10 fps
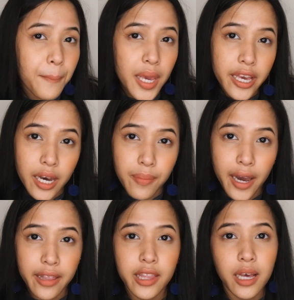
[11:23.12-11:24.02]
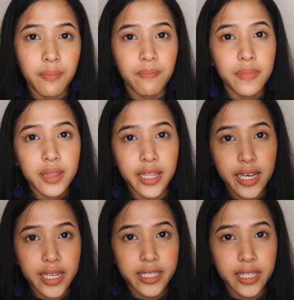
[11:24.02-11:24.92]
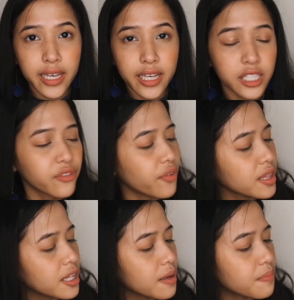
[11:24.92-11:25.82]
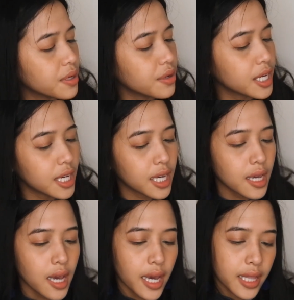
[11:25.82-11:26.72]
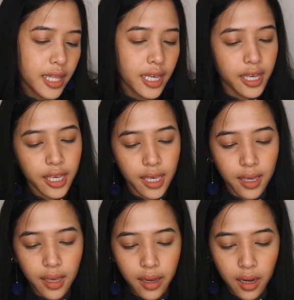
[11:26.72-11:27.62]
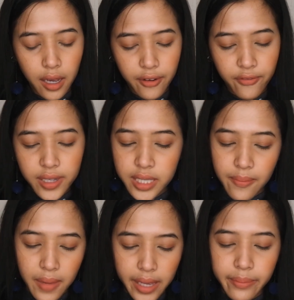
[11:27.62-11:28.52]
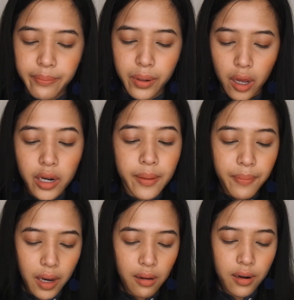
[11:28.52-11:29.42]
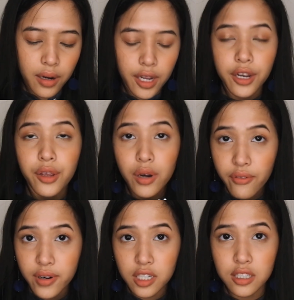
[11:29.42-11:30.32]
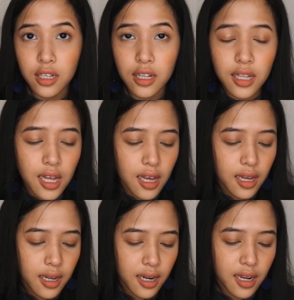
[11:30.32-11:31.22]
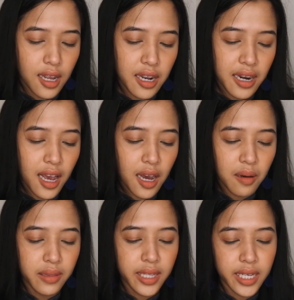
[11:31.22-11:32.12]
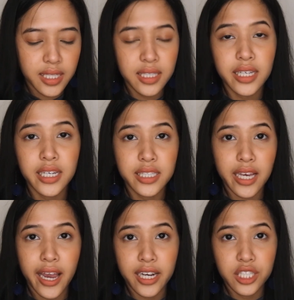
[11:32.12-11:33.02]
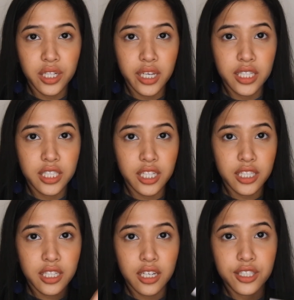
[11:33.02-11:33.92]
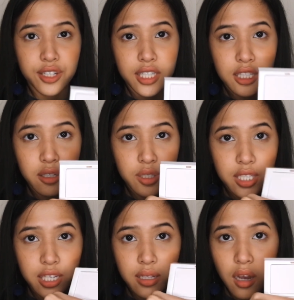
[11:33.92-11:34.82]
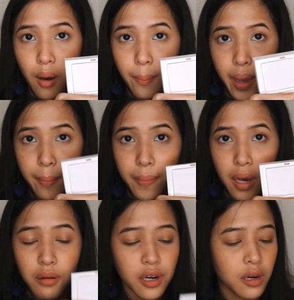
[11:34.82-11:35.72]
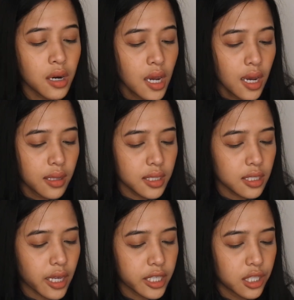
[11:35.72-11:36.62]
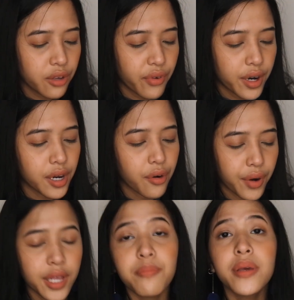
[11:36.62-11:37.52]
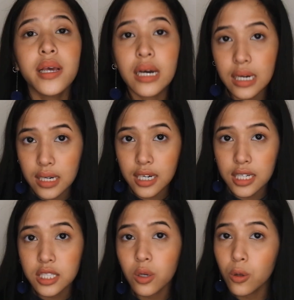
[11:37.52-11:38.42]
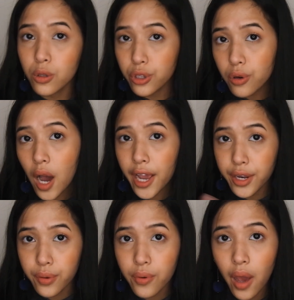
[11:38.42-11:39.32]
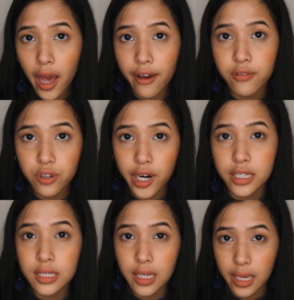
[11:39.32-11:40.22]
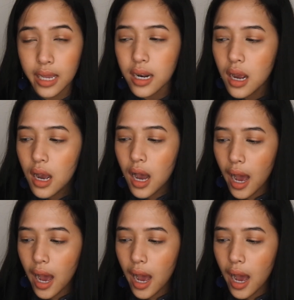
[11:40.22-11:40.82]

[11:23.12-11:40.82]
makeup item. This is Fenty Beauty, the Invisimatte blotting powder in Universal. Now this is actually just a translucent compact powder. This is actually very great because although I do have dry skin,